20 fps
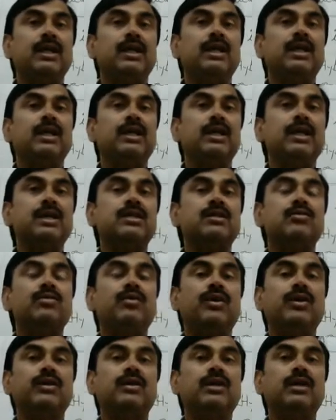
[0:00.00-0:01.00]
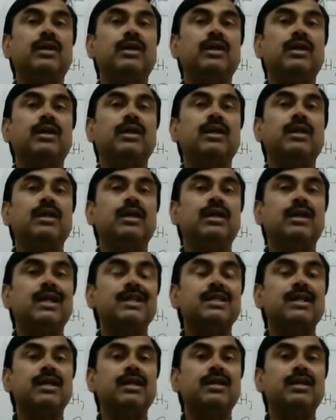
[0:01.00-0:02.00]
less water,
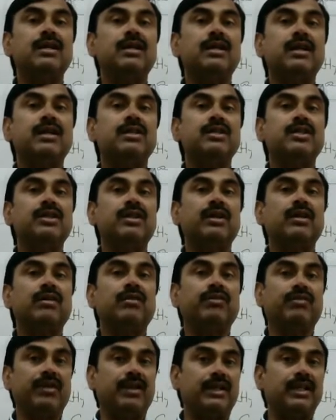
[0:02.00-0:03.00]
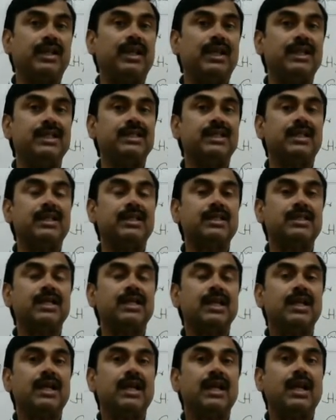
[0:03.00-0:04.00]
less agricultural
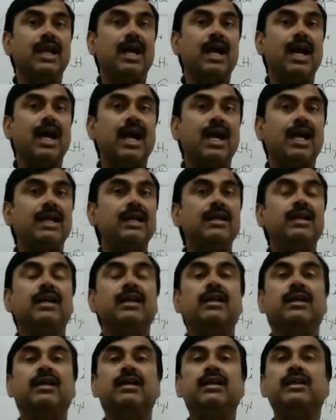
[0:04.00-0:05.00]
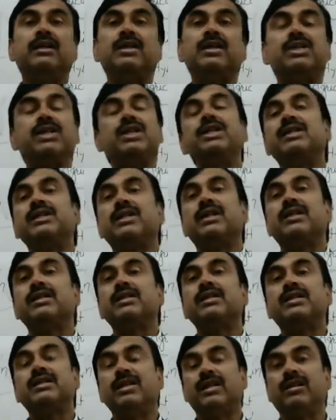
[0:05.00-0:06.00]
fertilizers, and disease
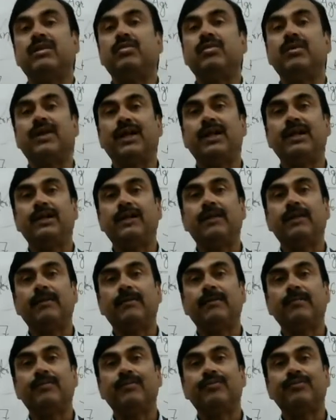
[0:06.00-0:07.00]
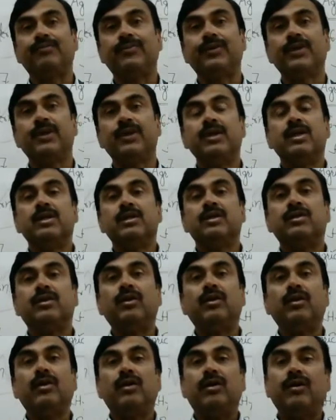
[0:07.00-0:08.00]
resistant variety.
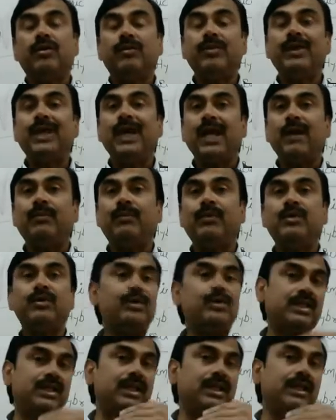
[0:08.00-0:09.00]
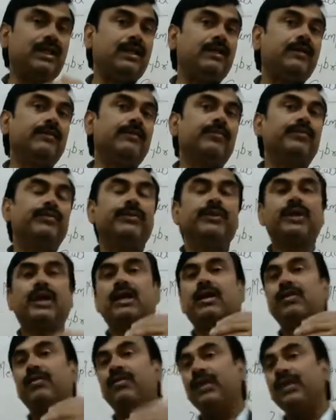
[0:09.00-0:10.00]
So we have to see
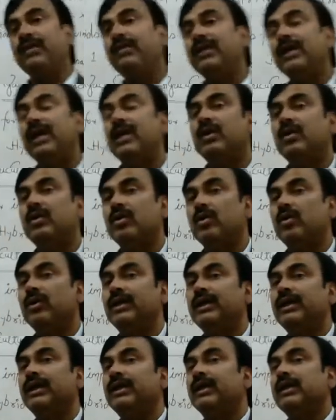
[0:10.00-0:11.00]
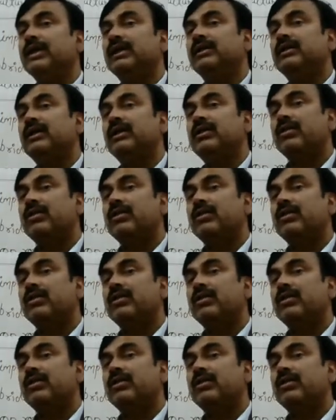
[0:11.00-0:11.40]
that when we are growing the